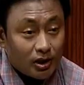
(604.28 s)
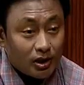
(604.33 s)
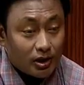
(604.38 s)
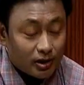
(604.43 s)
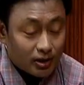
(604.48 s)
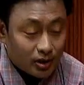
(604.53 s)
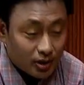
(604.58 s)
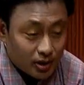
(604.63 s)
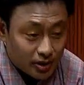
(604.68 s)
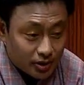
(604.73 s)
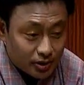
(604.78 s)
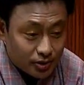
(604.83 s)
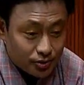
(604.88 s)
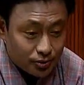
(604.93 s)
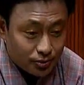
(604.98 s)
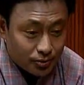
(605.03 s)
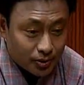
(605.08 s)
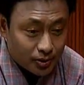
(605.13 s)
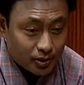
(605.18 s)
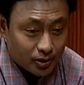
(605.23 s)
and nothing to
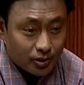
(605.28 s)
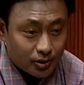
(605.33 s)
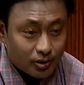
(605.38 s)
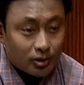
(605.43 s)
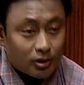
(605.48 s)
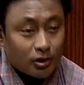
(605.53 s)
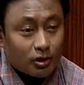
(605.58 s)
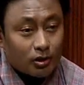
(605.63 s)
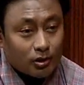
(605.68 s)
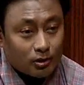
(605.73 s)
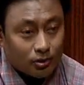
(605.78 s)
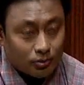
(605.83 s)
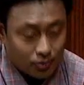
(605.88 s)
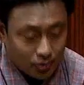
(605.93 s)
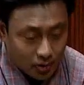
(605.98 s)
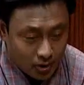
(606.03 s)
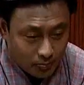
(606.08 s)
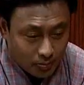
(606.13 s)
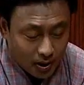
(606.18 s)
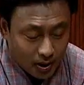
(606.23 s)
do with the
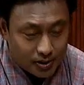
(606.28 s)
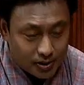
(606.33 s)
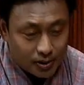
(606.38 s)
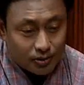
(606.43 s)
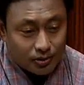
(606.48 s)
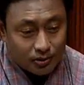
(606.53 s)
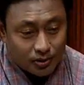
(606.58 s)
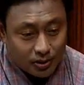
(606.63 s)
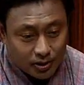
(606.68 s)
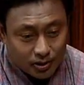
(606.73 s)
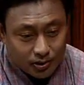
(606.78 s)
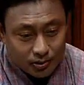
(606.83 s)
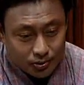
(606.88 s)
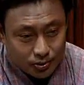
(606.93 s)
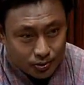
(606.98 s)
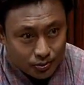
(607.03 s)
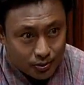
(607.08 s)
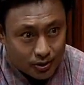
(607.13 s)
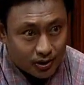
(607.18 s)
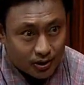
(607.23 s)
ruling party or nothing to
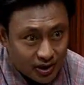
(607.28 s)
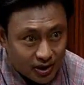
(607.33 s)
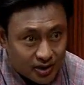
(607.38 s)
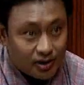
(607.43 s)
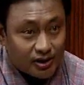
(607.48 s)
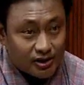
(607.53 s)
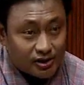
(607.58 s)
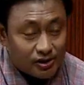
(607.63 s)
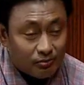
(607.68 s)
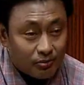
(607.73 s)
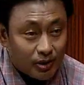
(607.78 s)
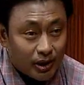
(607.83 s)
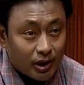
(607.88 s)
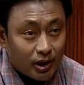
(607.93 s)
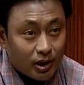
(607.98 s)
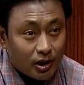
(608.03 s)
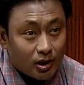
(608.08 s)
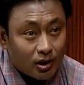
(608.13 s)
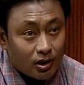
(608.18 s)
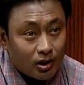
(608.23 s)
do with the National Assembly.
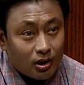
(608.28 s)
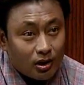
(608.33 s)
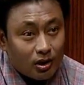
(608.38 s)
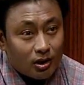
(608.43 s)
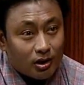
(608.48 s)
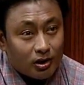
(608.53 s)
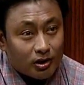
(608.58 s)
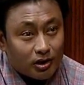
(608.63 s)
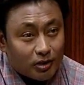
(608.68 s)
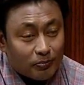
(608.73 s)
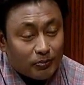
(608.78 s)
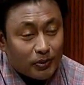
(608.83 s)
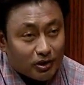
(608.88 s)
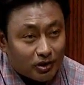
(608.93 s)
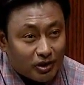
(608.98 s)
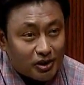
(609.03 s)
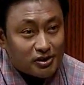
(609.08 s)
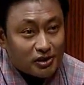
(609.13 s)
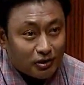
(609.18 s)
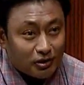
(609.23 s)
Keeping
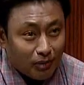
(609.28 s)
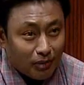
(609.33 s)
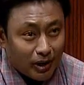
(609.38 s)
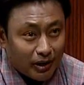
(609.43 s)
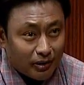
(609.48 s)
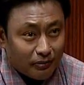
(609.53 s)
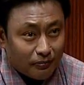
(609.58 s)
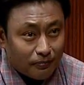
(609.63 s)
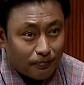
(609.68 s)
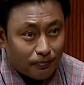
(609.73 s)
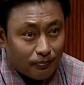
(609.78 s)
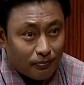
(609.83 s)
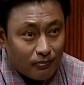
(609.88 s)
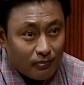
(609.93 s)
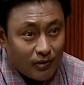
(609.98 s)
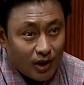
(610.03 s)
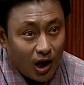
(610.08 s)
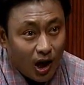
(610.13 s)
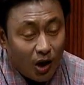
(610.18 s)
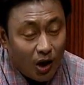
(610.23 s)
this in mind,
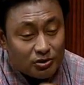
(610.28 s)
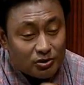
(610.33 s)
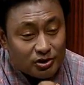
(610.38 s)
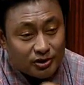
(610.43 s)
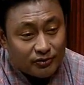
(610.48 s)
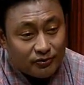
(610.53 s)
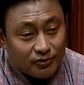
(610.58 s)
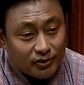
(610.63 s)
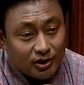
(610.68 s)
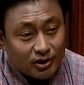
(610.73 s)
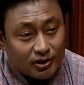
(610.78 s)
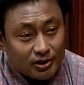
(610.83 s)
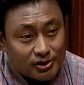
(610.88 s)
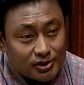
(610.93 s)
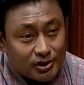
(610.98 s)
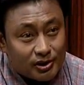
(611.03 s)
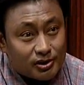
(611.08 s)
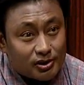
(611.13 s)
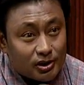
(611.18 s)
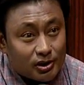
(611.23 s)
how difficult is
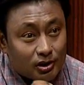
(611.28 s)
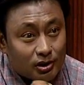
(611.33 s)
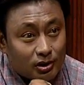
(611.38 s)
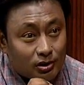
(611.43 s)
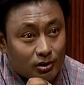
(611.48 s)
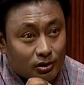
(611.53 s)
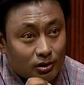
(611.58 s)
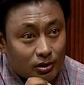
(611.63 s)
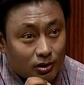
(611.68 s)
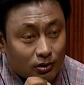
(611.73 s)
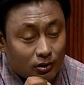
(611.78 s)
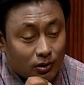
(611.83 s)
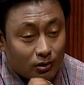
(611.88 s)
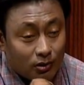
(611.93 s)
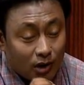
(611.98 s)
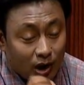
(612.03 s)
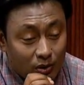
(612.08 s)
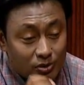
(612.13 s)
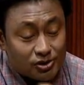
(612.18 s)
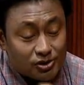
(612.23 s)
it
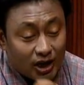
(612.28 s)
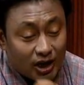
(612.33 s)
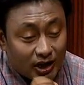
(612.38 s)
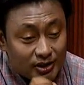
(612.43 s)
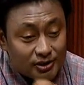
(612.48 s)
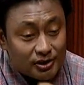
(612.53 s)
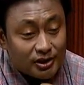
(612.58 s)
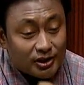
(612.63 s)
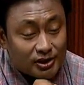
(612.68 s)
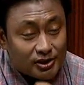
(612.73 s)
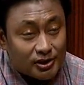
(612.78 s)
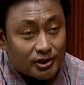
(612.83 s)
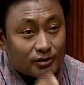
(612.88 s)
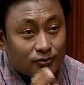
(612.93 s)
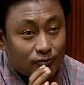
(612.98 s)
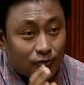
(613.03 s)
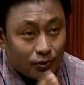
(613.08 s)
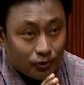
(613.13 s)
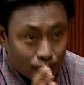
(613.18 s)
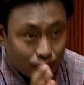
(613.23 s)
or how challenging is it
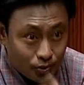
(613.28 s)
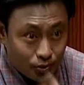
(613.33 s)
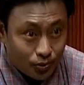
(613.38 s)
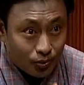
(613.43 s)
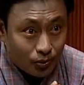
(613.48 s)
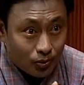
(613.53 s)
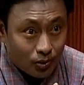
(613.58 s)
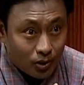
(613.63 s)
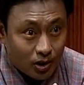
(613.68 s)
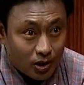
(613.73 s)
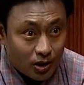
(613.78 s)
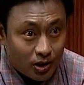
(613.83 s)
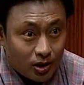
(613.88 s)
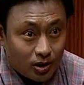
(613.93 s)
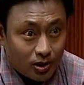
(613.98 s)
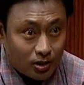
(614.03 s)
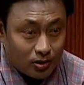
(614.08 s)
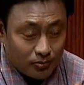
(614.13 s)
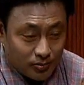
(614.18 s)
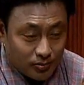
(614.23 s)
for you,
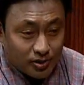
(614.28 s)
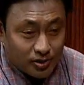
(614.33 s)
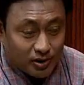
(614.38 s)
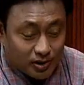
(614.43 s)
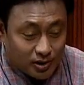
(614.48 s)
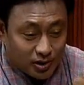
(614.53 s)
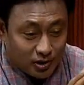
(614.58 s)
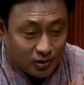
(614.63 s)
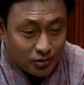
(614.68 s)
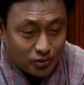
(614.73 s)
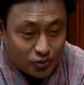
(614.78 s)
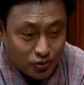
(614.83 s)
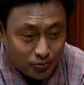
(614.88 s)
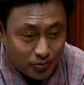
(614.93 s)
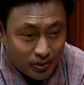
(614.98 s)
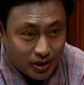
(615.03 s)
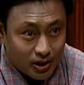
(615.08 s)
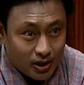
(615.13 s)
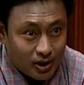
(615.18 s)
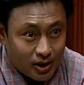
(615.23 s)
Mr. Tshewang
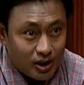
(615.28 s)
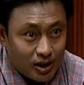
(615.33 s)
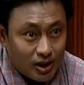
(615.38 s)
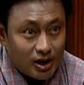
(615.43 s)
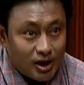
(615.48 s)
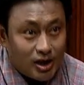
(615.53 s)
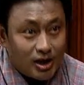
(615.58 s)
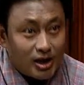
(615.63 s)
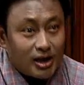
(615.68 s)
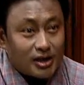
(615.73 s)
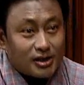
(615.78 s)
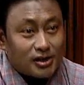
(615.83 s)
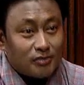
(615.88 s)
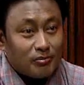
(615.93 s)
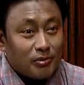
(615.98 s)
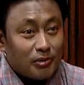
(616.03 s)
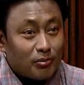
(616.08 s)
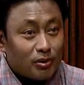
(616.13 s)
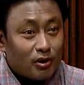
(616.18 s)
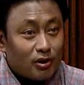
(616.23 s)
Jurmi, as the
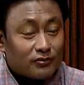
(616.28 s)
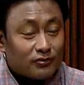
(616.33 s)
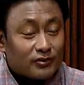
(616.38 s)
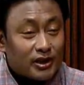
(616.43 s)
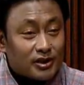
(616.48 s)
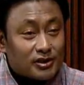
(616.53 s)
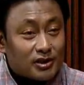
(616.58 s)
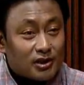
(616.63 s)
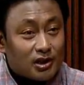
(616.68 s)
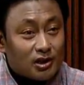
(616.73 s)
member of National